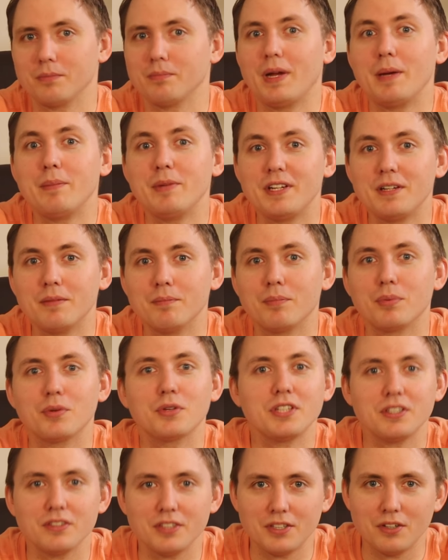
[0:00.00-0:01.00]
maybe
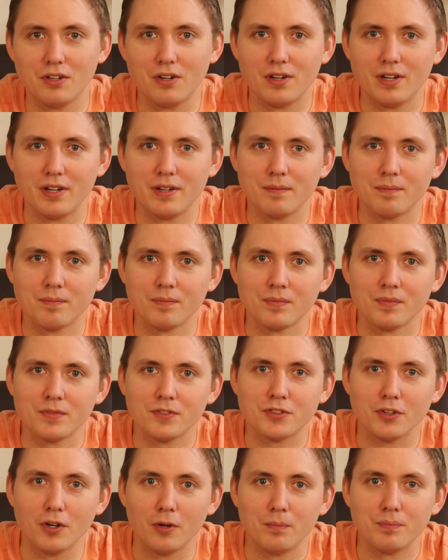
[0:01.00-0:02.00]
completely gone.
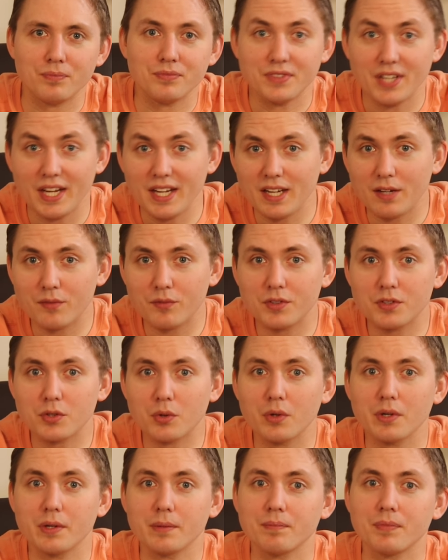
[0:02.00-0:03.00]
So take
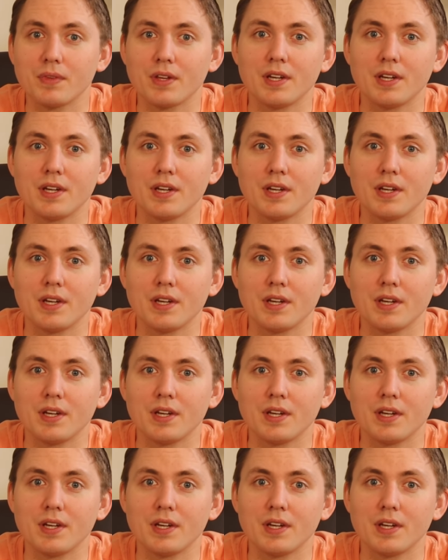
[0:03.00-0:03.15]
inventory,